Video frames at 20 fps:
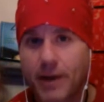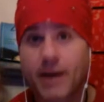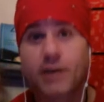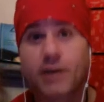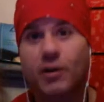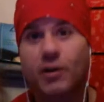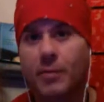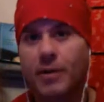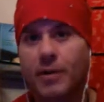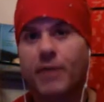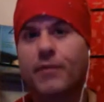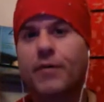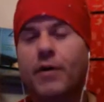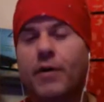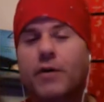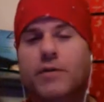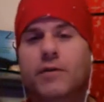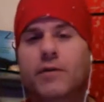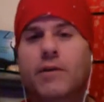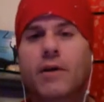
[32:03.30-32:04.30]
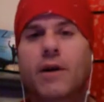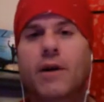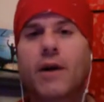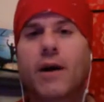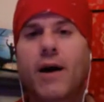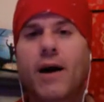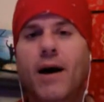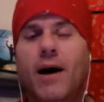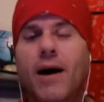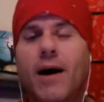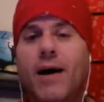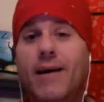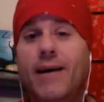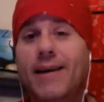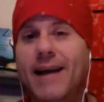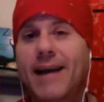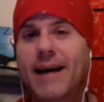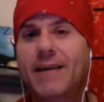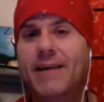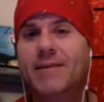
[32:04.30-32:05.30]
And it's going to be the first
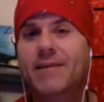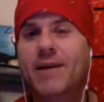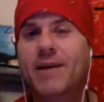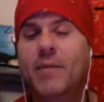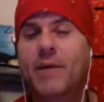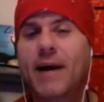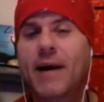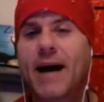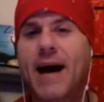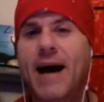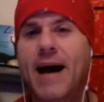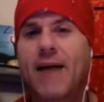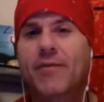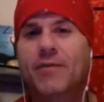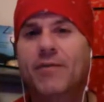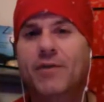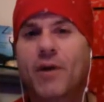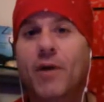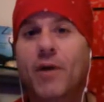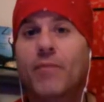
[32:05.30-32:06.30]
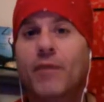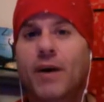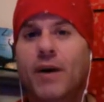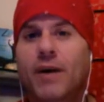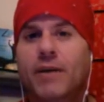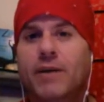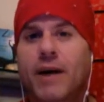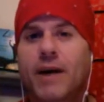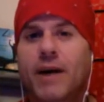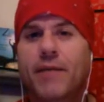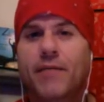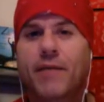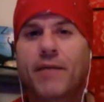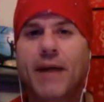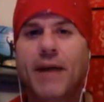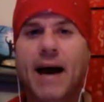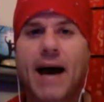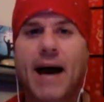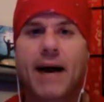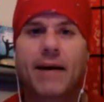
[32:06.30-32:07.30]
guest that we have. So I'm very excited for
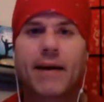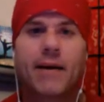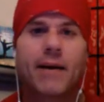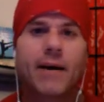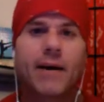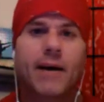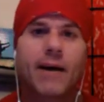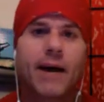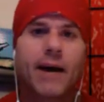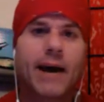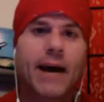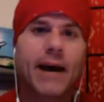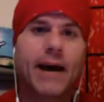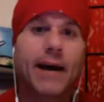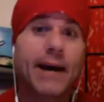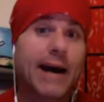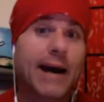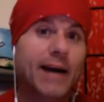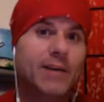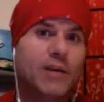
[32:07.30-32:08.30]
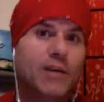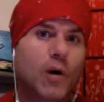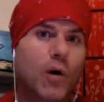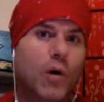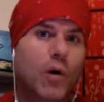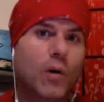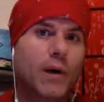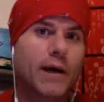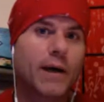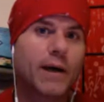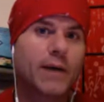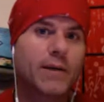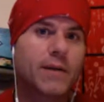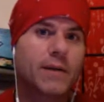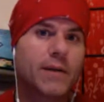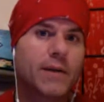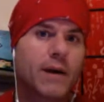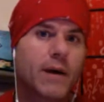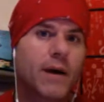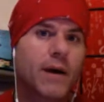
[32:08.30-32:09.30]
that. And as
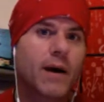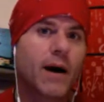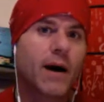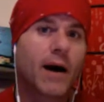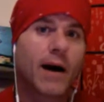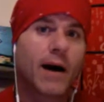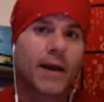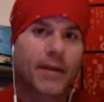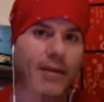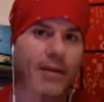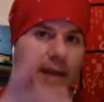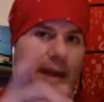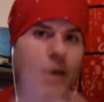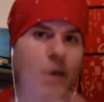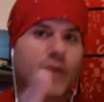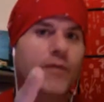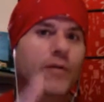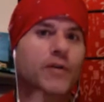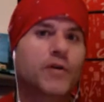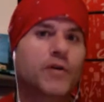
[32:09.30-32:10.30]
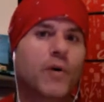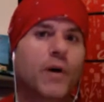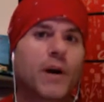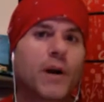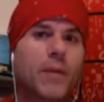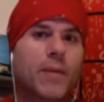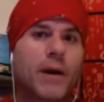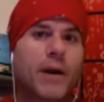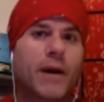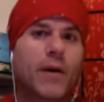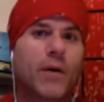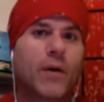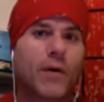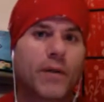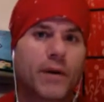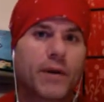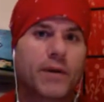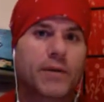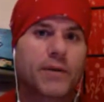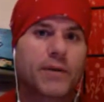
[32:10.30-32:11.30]
always, I thank you for joining me on
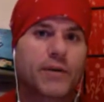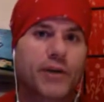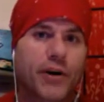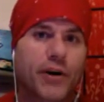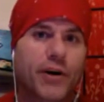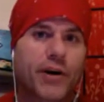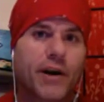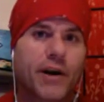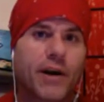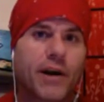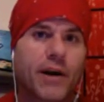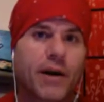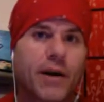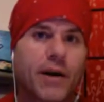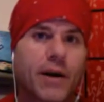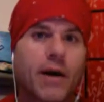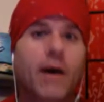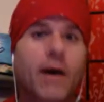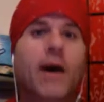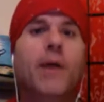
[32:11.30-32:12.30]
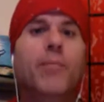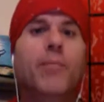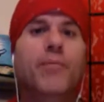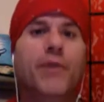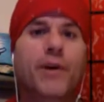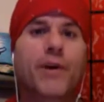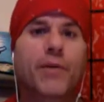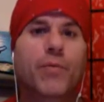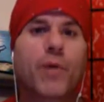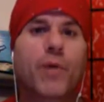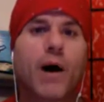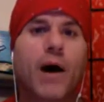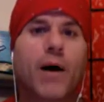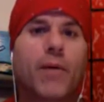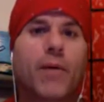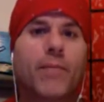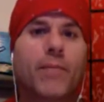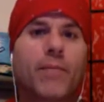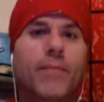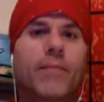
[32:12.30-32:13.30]
this journey, and breathe
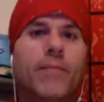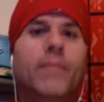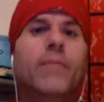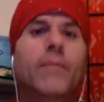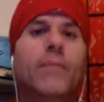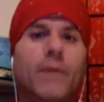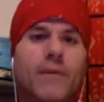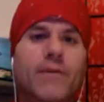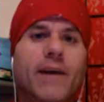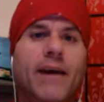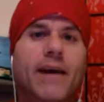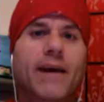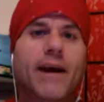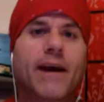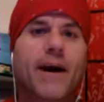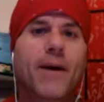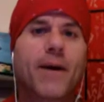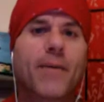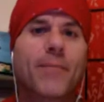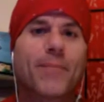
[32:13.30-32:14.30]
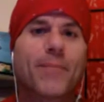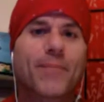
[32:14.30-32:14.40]
well. Take care.